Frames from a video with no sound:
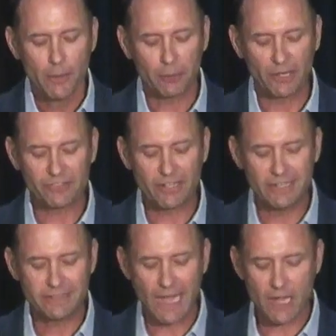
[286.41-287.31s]
President
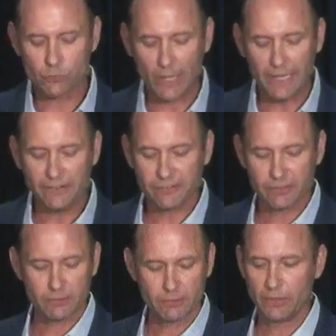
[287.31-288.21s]
Don
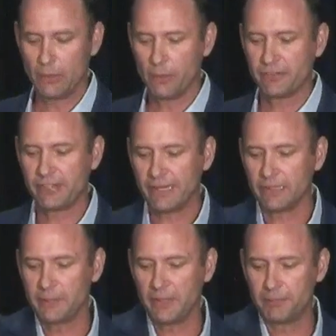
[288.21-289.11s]
Rice, hold on one second,
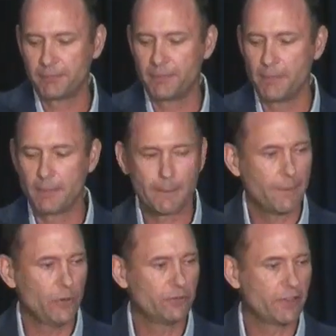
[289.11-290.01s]
let me
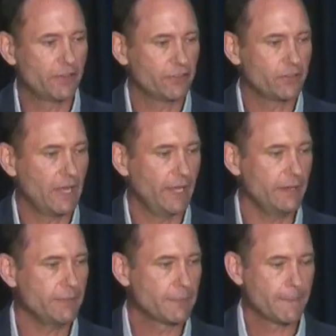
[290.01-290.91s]
move to the slide.